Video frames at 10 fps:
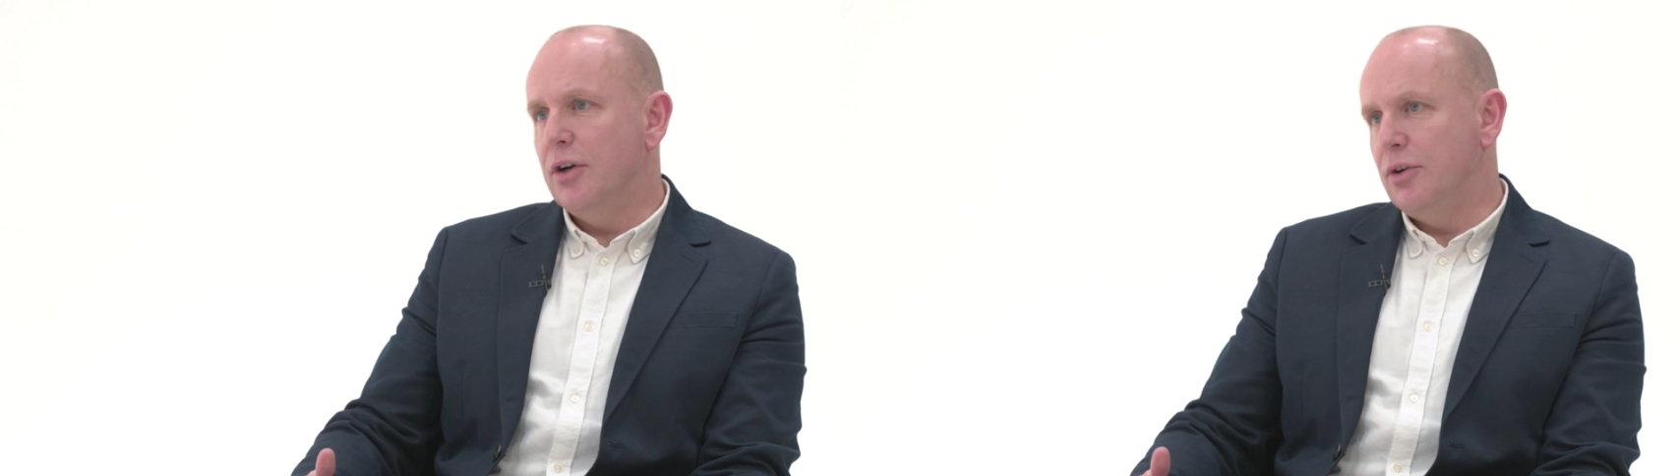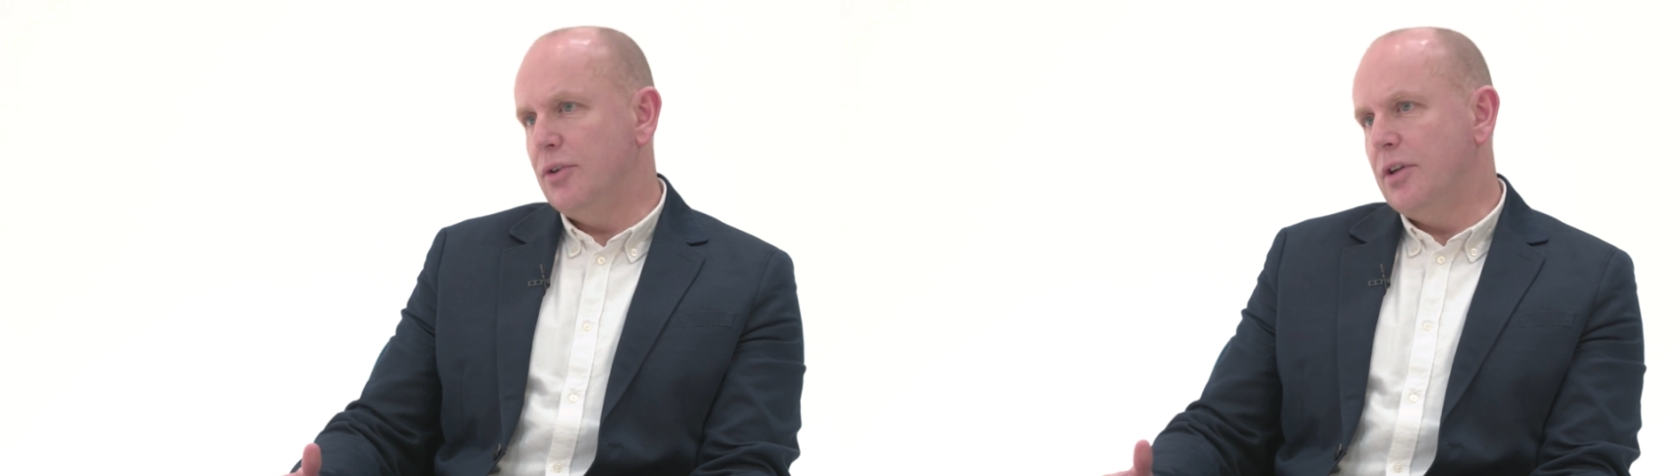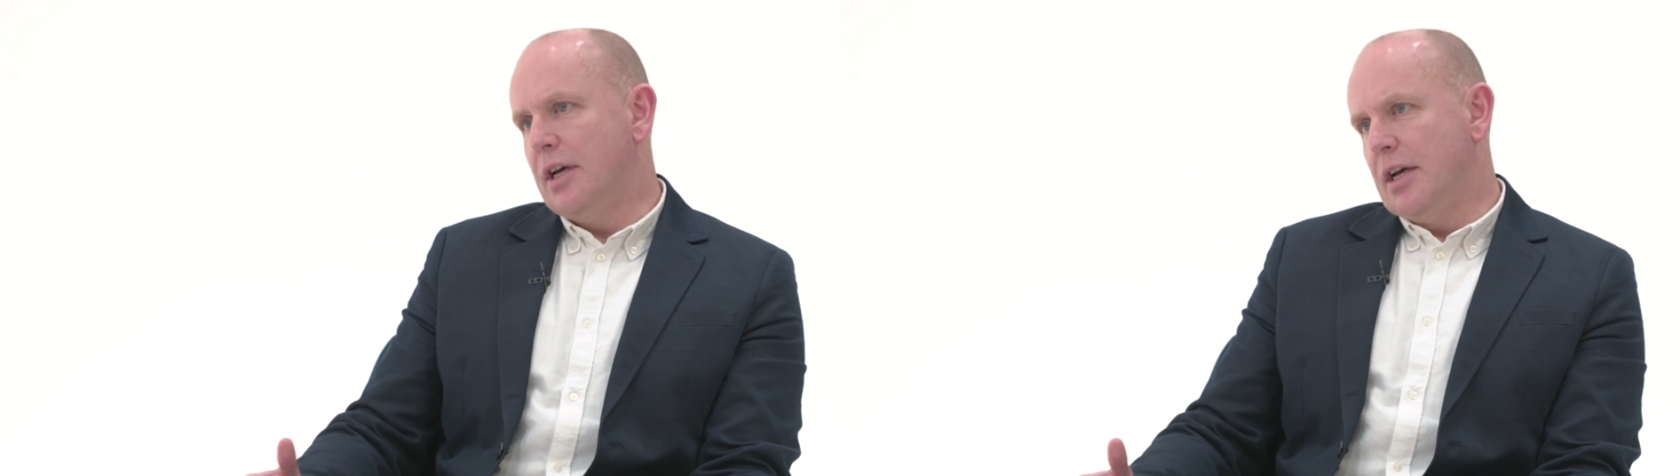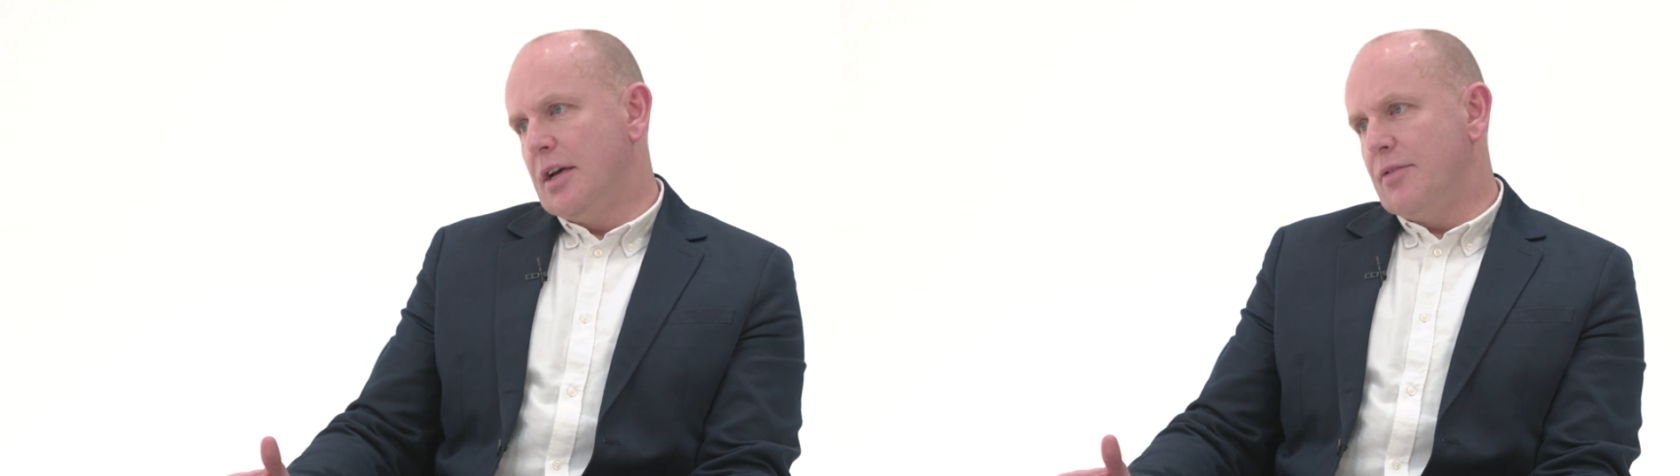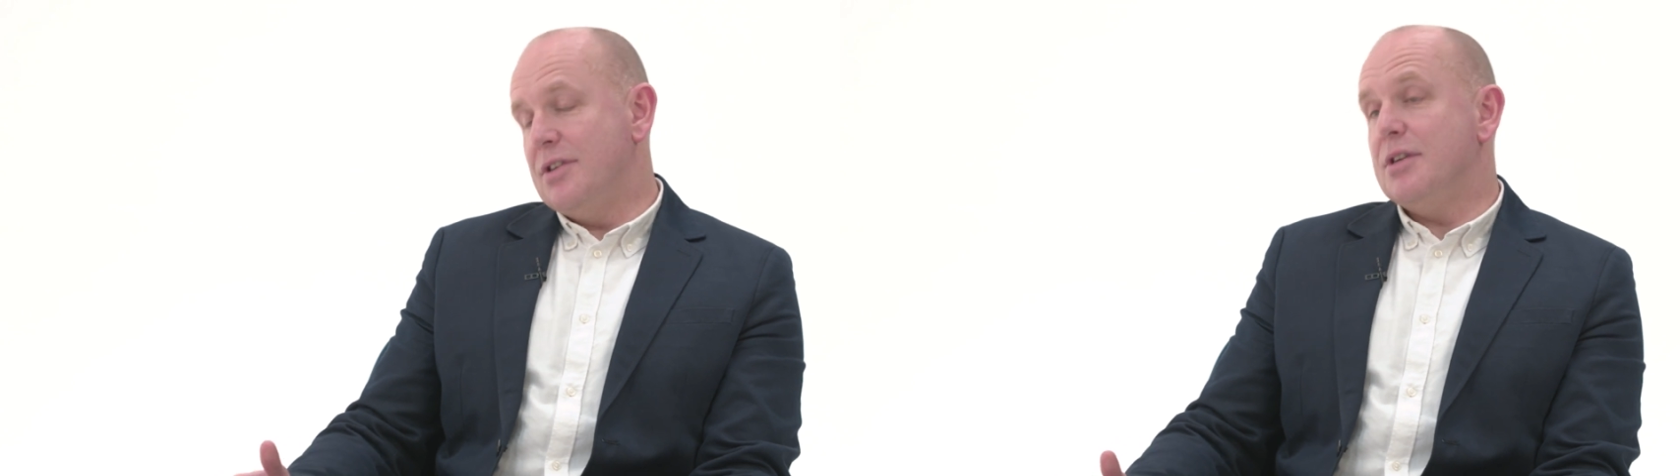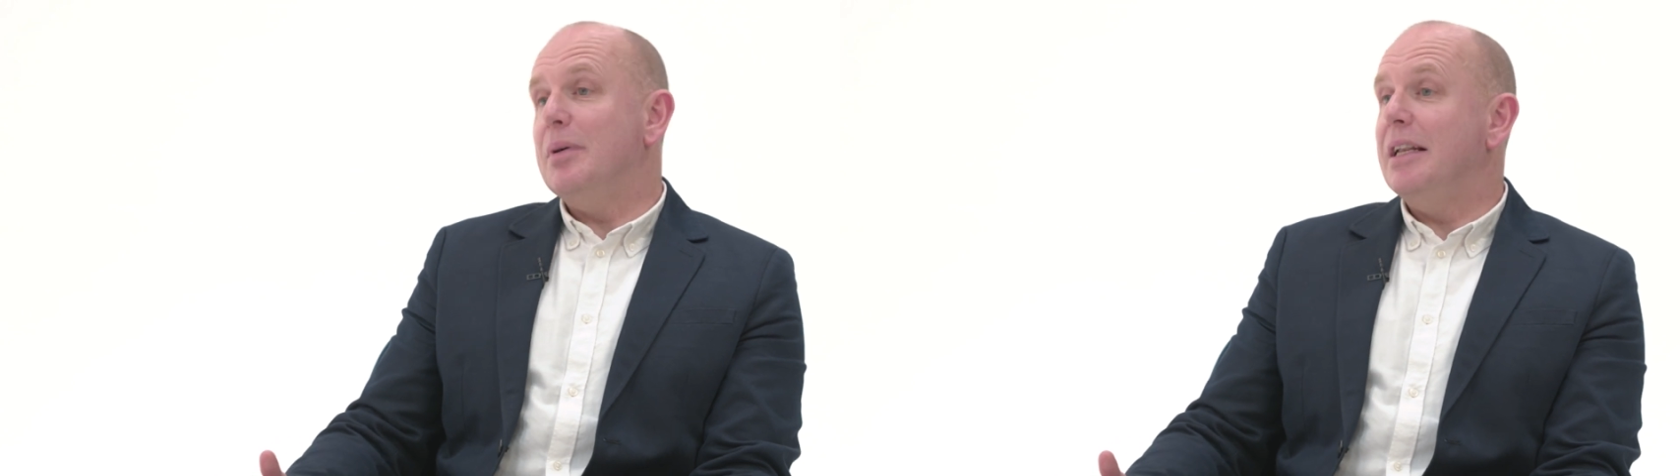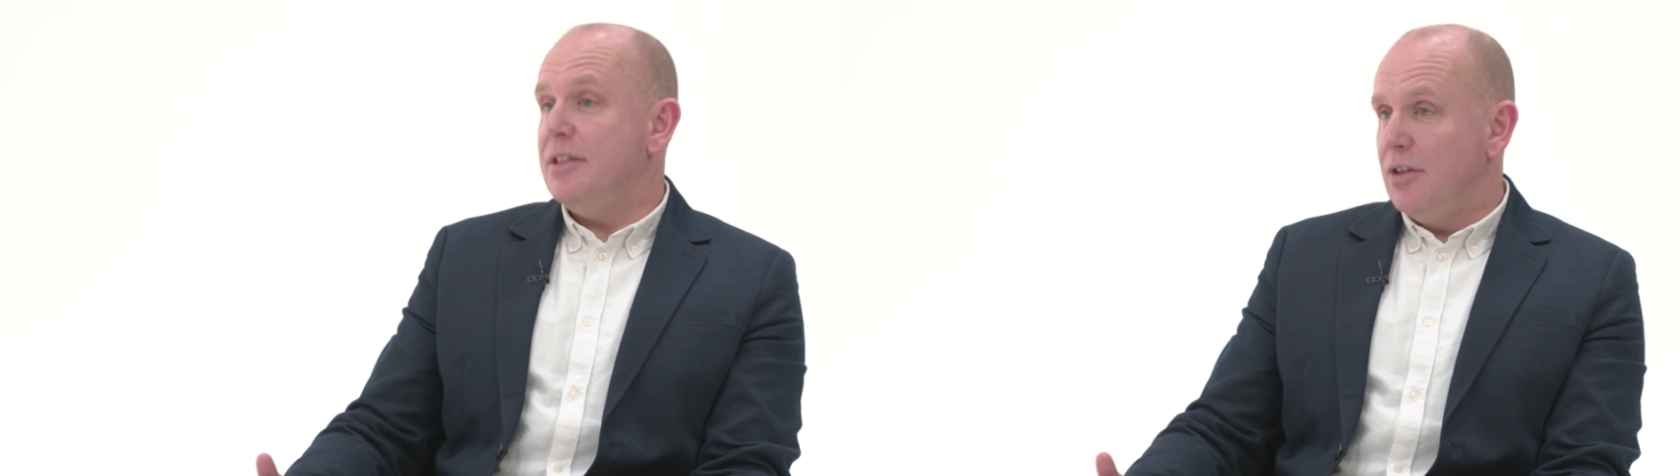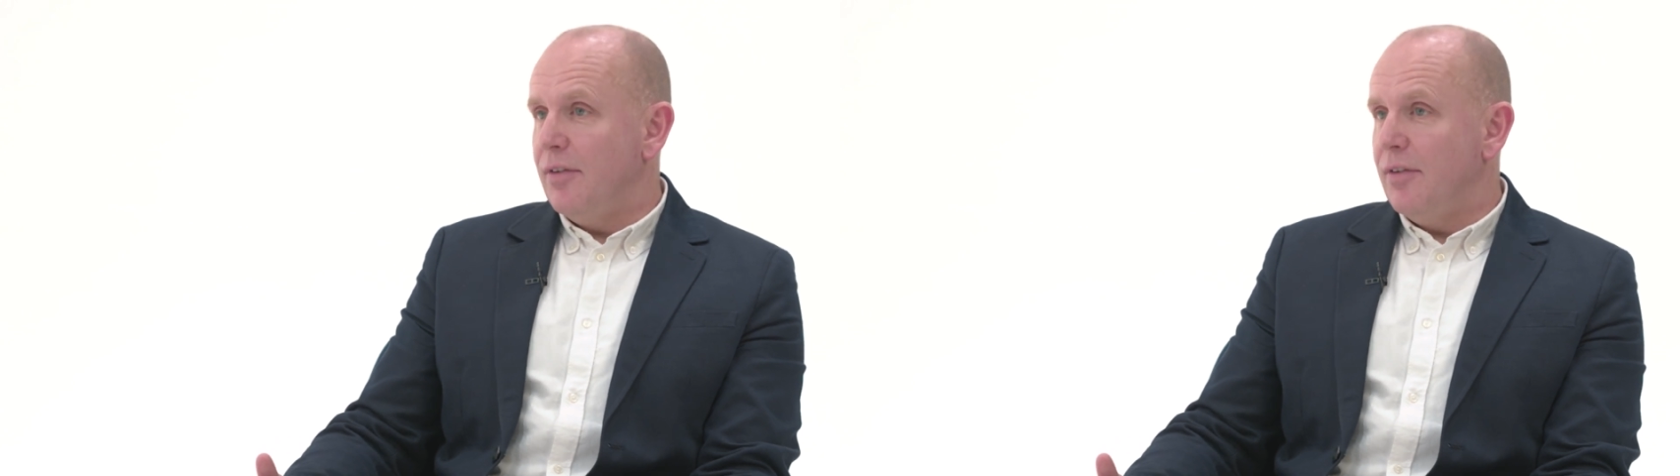a good visibility